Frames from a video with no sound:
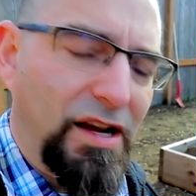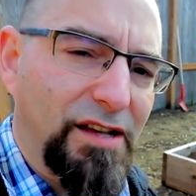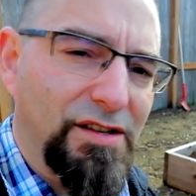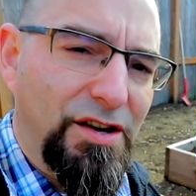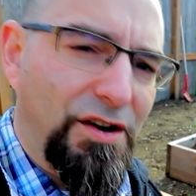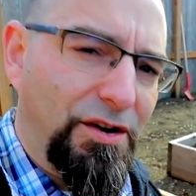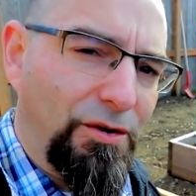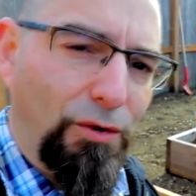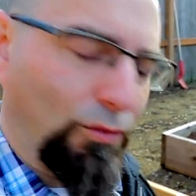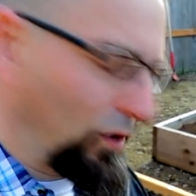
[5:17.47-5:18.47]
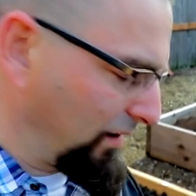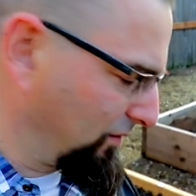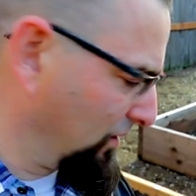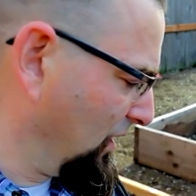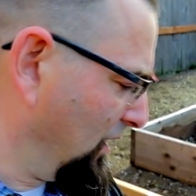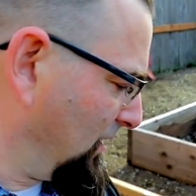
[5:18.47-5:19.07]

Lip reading: next year or whatever.